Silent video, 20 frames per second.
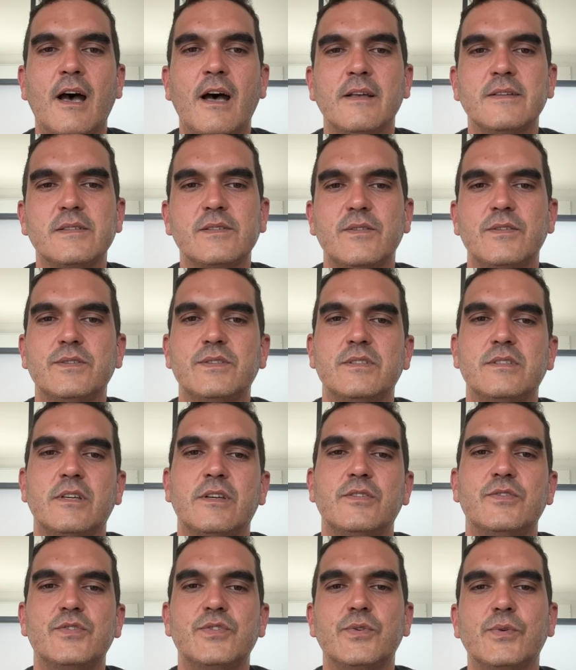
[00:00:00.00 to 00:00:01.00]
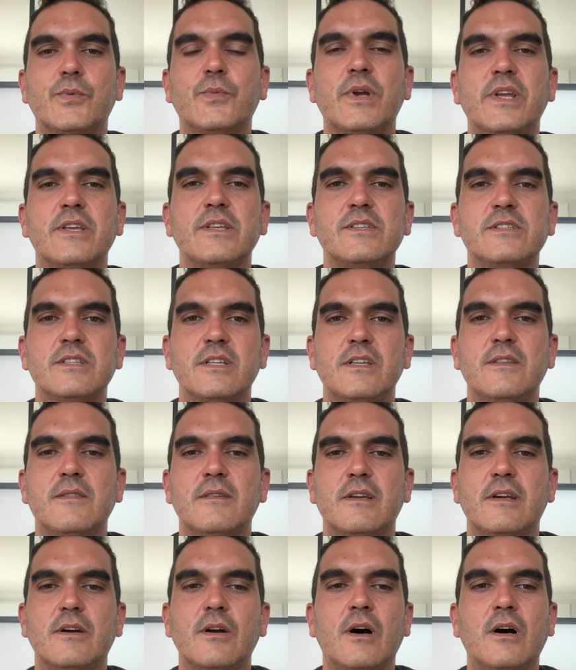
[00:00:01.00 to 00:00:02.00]
ask the sun to arrange in
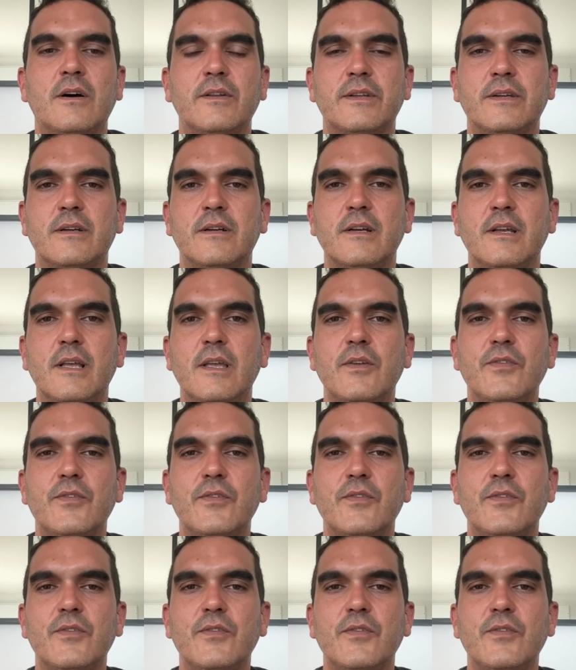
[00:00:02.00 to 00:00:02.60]
their honor